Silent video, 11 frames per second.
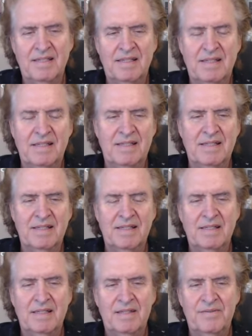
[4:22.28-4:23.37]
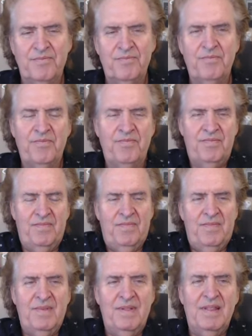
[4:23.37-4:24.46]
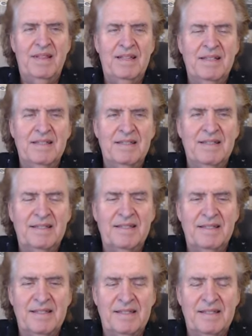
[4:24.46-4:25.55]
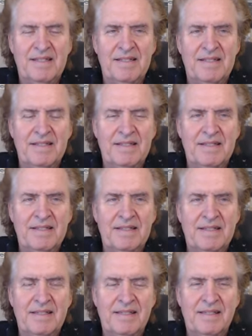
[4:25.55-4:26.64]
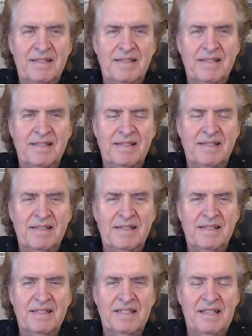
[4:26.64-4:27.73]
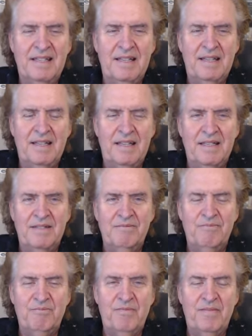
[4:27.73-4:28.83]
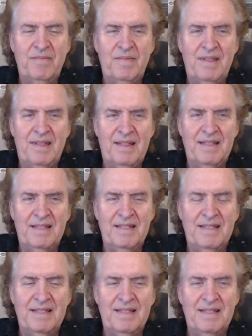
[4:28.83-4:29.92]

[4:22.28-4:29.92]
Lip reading: This person isn't speaking.